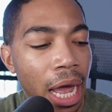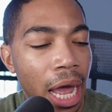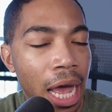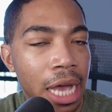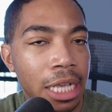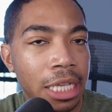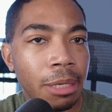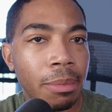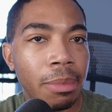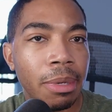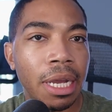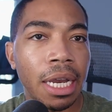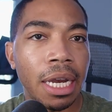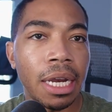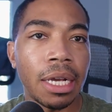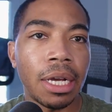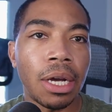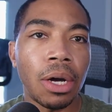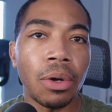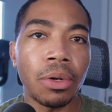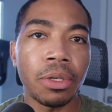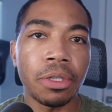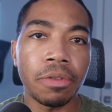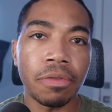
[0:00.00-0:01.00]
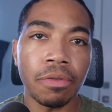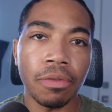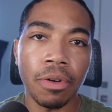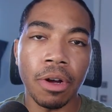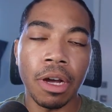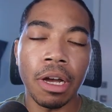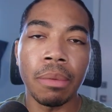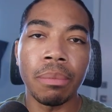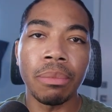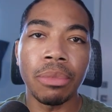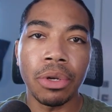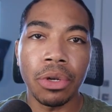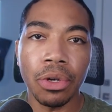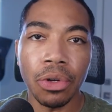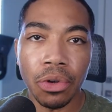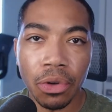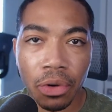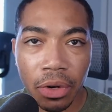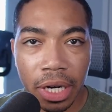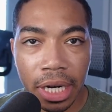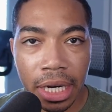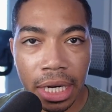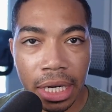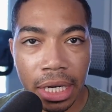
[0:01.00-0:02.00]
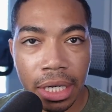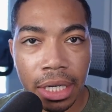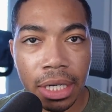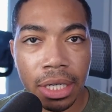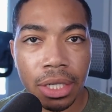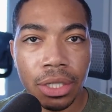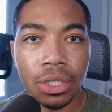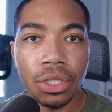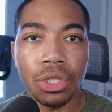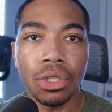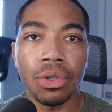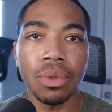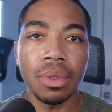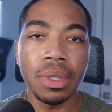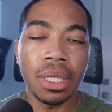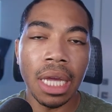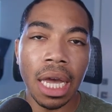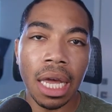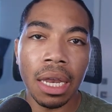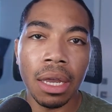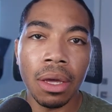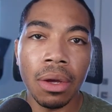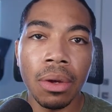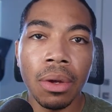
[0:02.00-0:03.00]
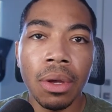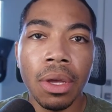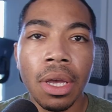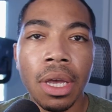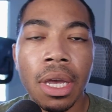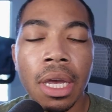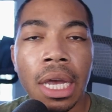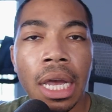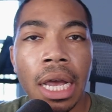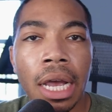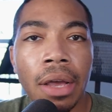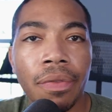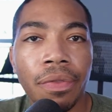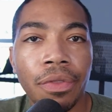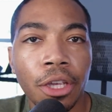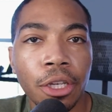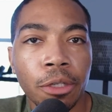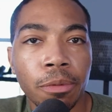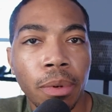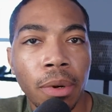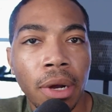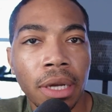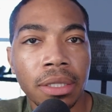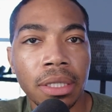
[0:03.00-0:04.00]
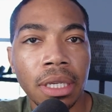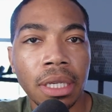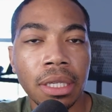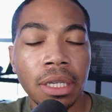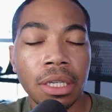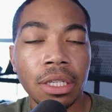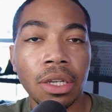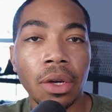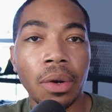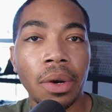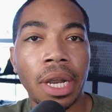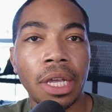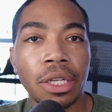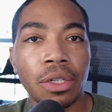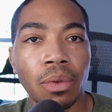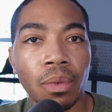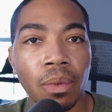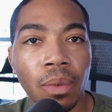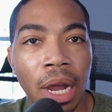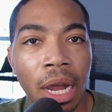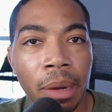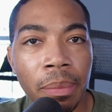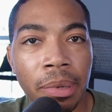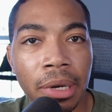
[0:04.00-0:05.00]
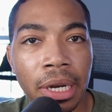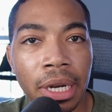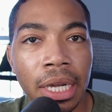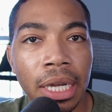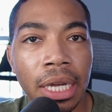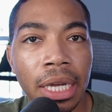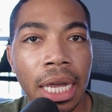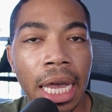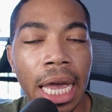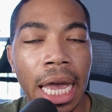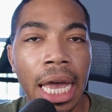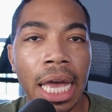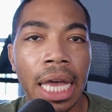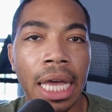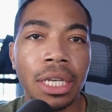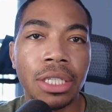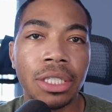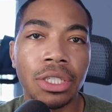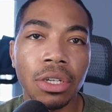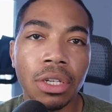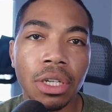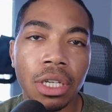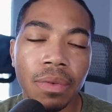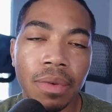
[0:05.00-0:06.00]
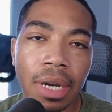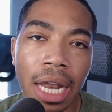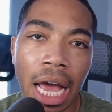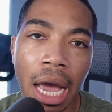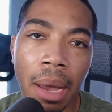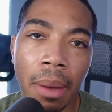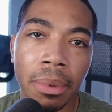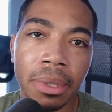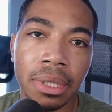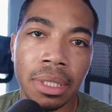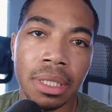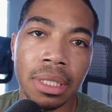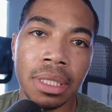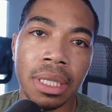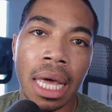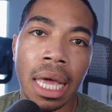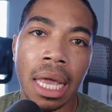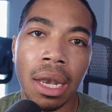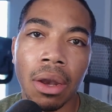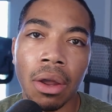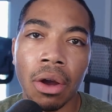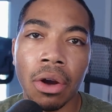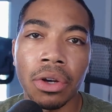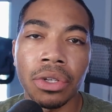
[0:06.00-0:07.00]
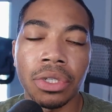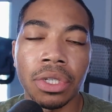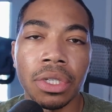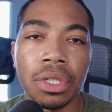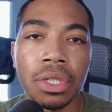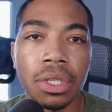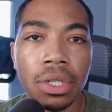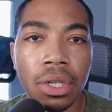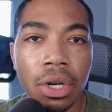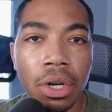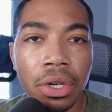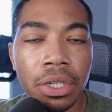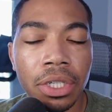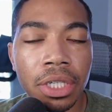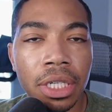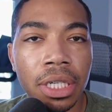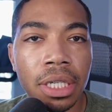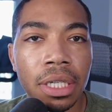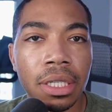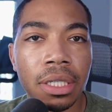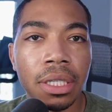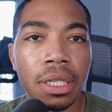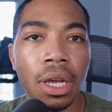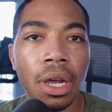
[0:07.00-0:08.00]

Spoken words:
as a banana goes from green to yellow. This process is known as ripening, and generally what happens is that larger starches